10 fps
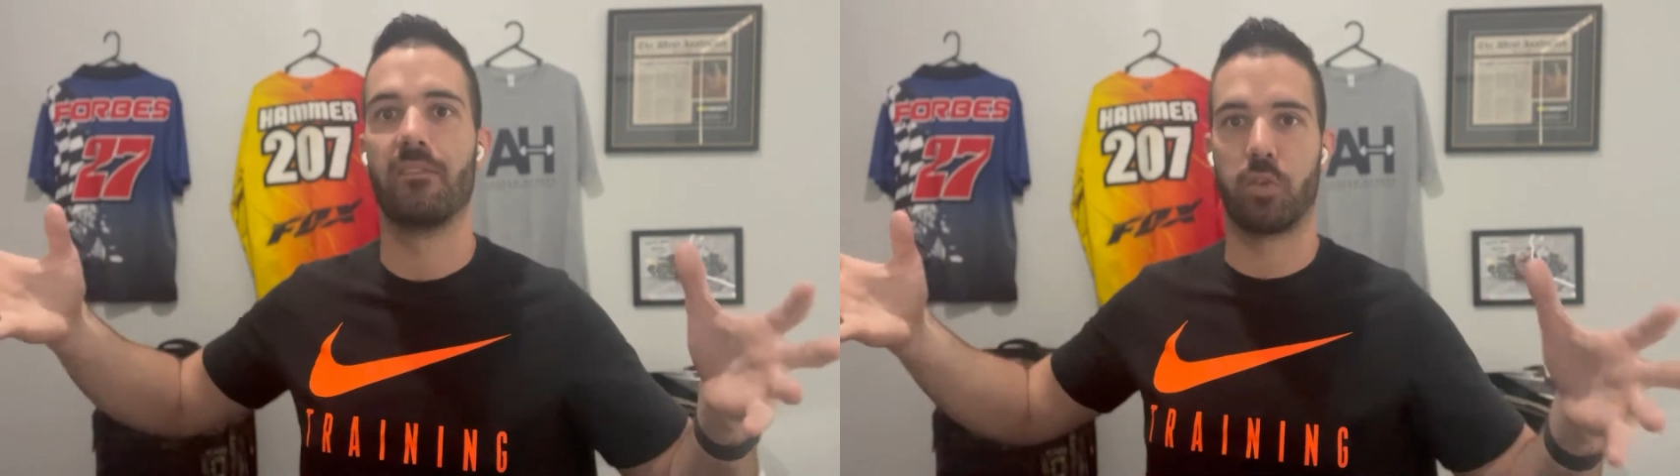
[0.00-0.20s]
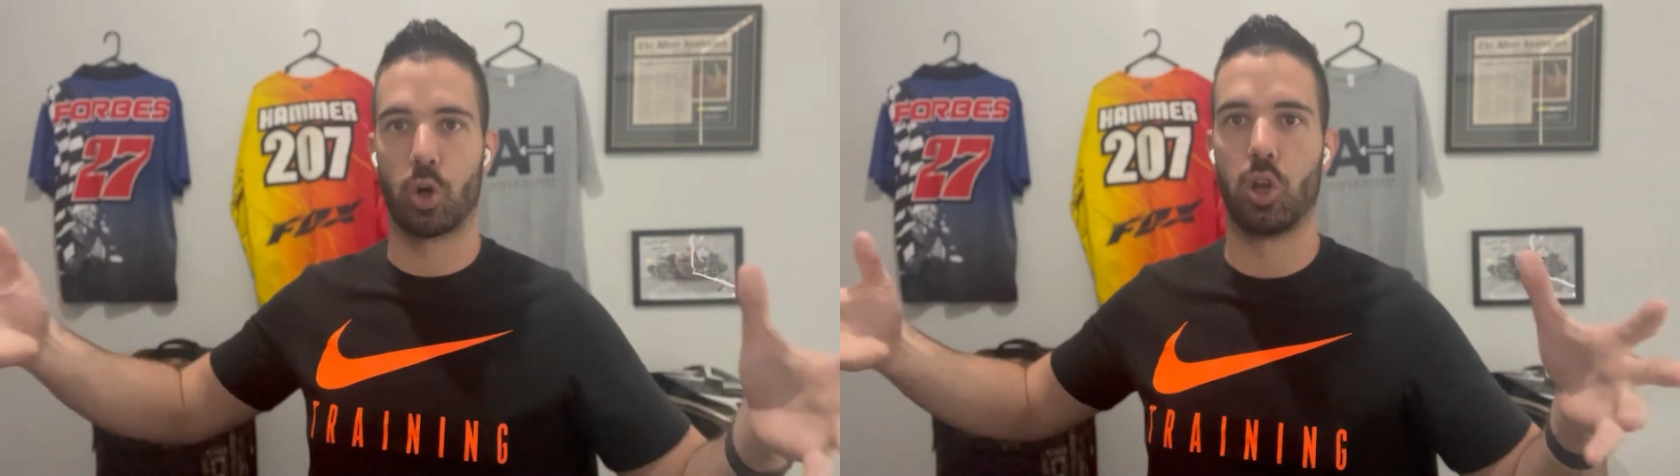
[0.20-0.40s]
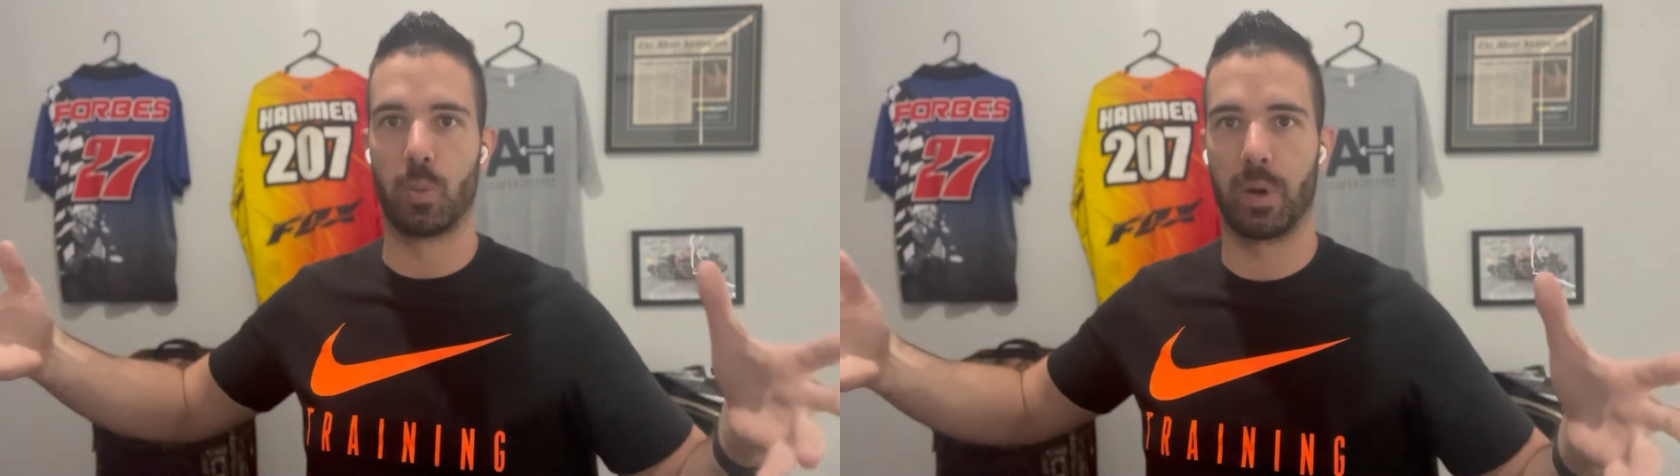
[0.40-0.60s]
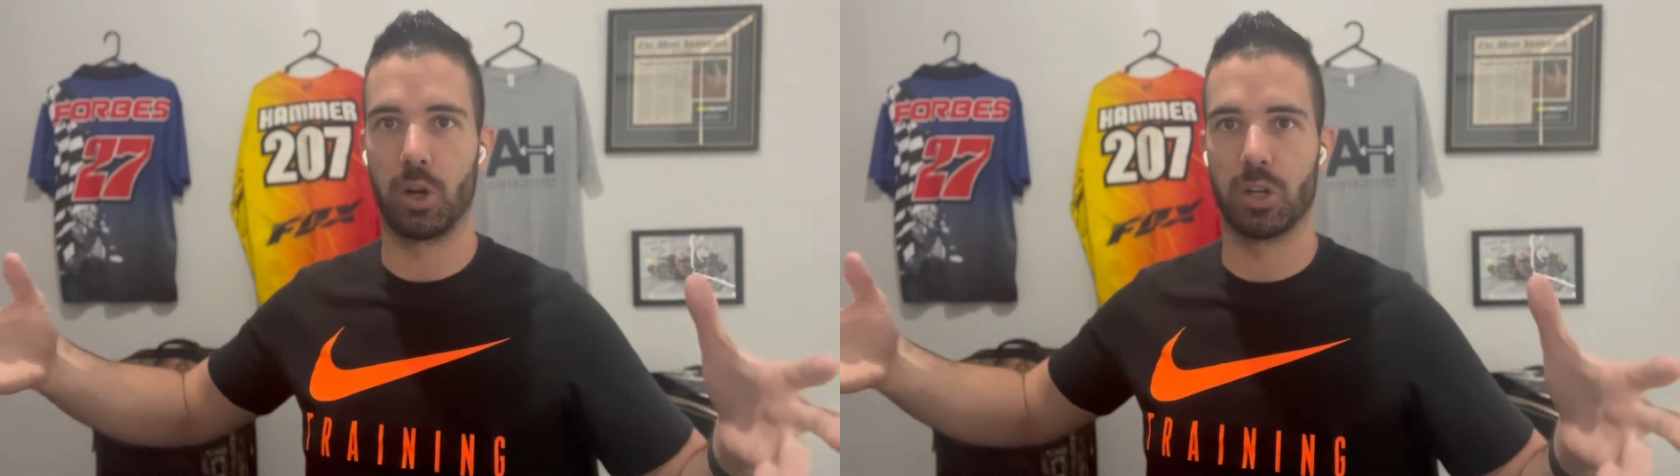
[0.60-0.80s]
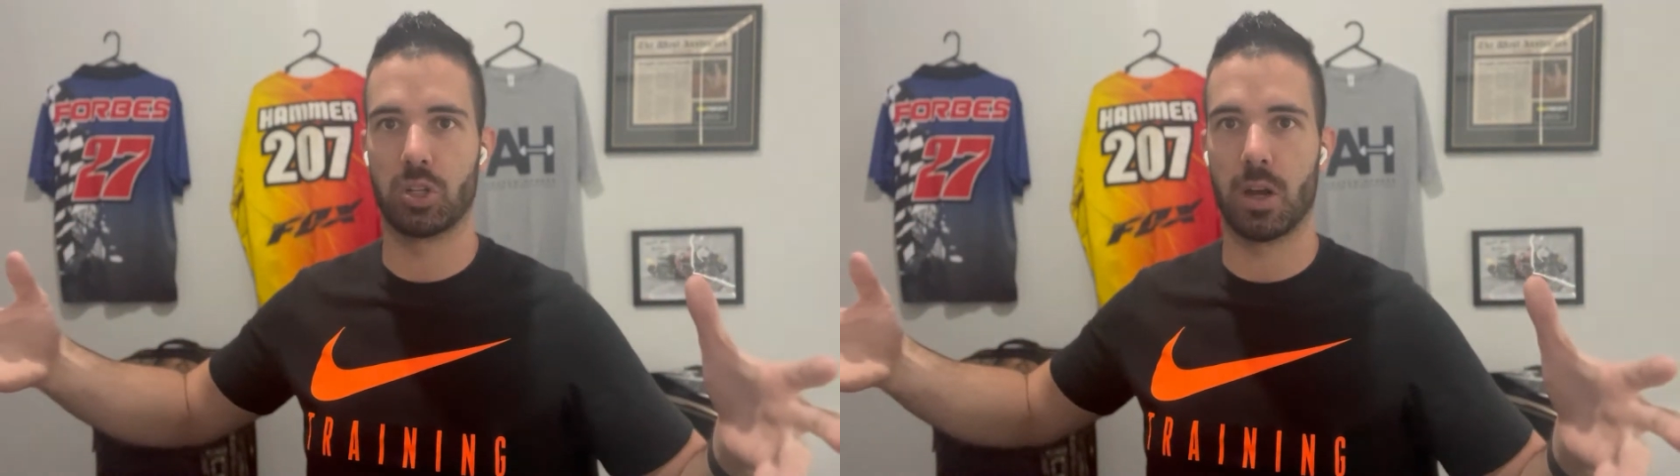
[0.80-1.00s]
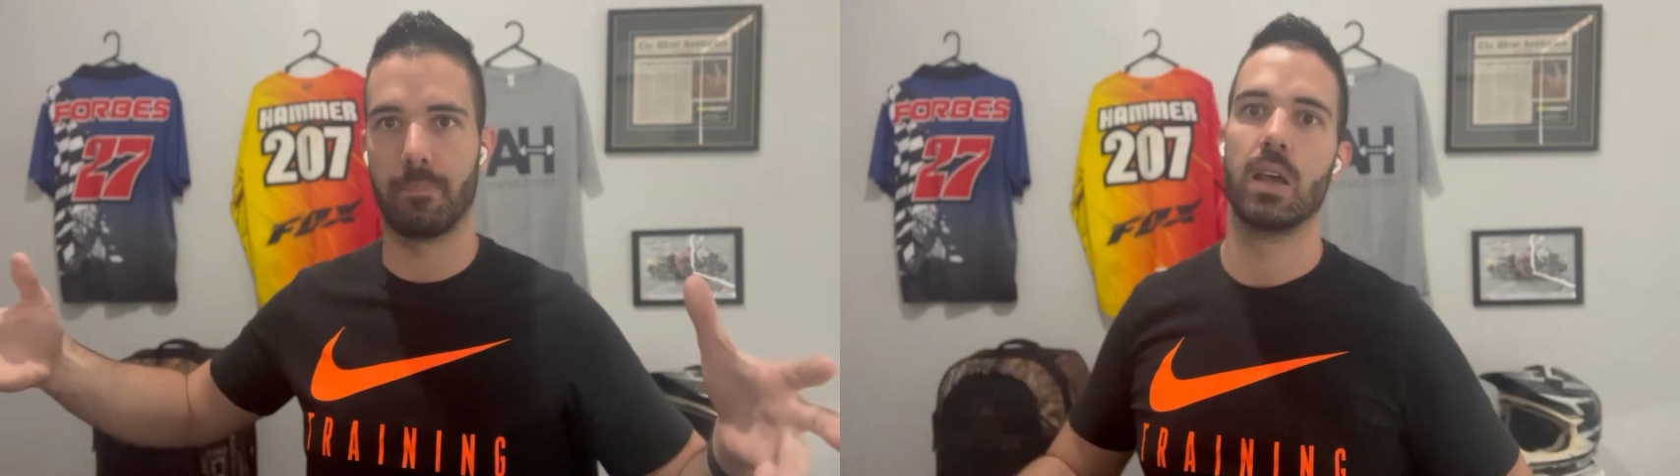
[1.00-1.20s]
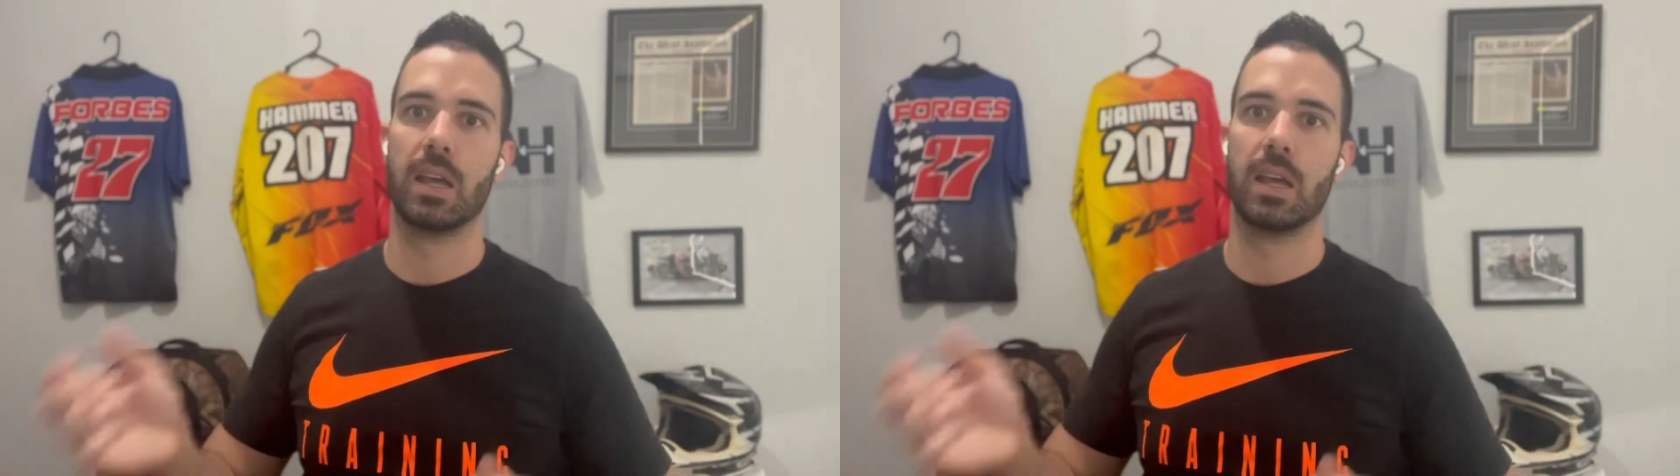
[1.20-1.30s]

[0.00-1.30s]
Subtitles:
for a long period of time.